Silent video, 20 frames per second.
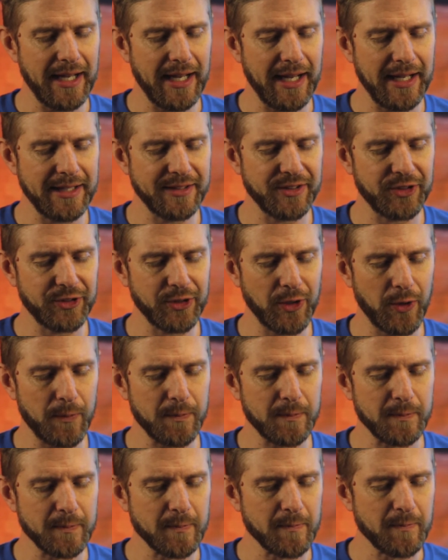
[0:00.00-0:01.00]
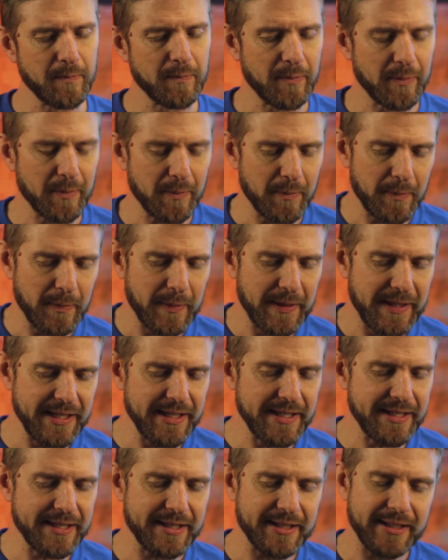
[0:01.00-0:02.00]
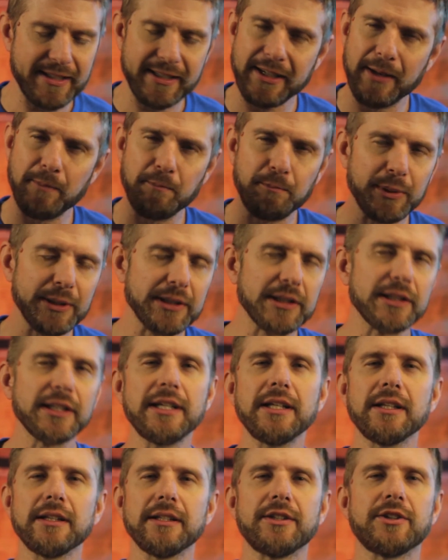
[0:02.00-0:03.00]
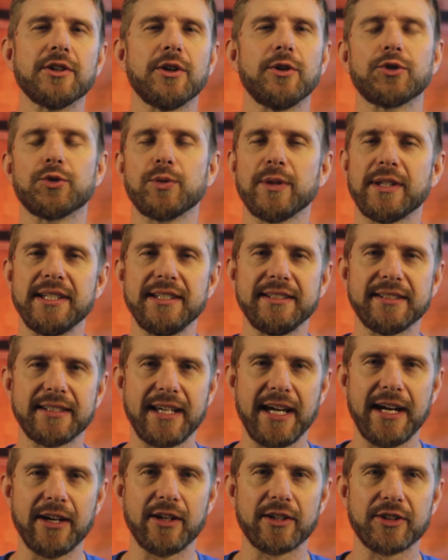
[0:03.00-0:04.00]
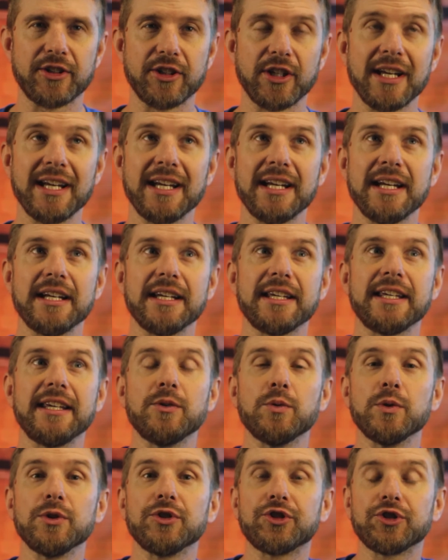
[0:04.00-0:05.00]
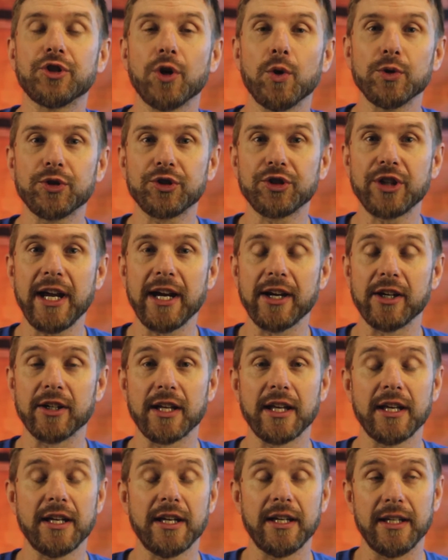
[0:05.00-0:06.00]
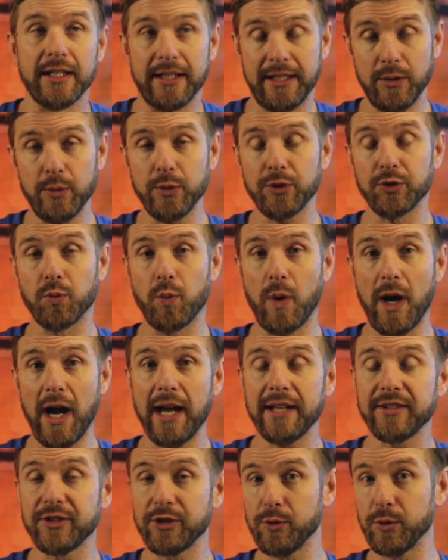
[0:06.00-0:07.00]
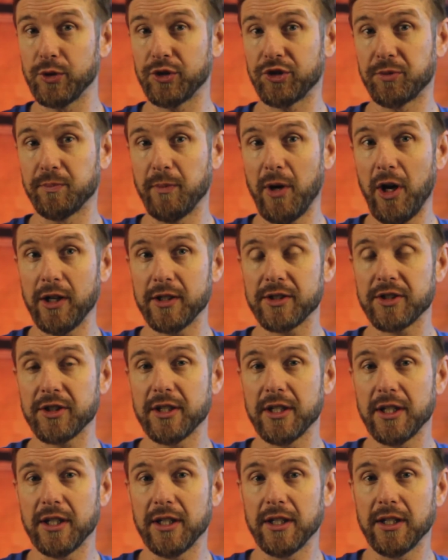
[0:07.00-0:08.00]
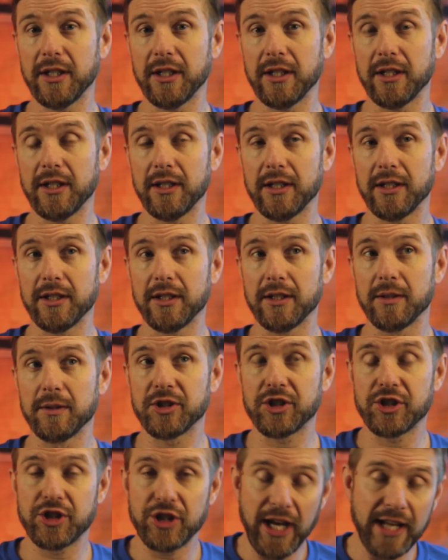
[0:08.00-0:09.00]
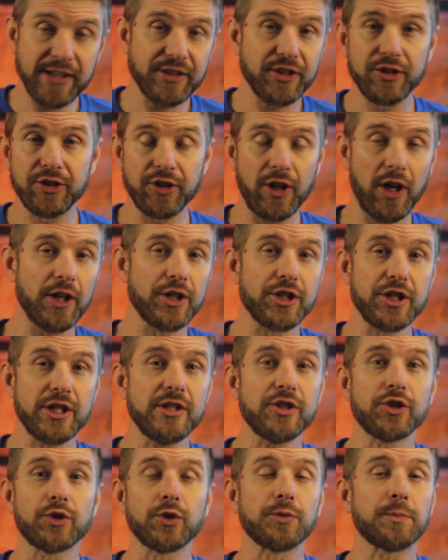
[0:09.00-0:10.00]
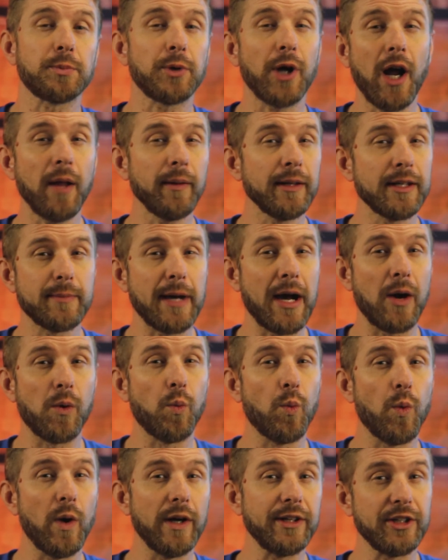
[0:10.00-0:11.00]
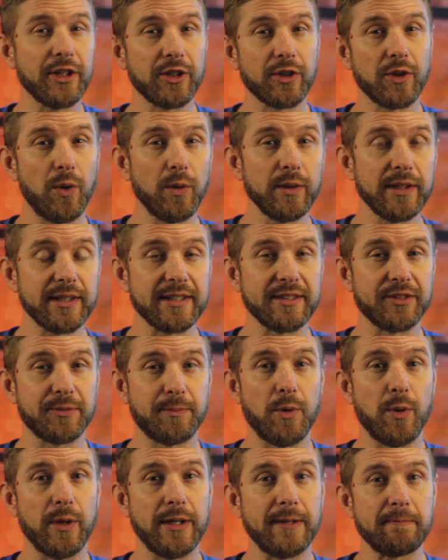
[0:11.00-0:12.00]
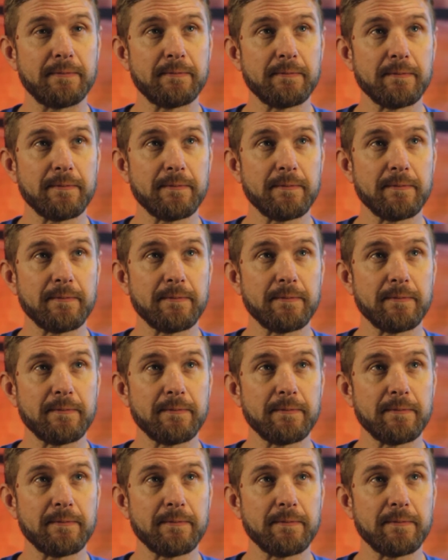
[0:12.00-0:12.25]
And so this completely goes with his character. He was so scared. He was wise, he was smart. Chances are Jesus was probably about one year old at this point.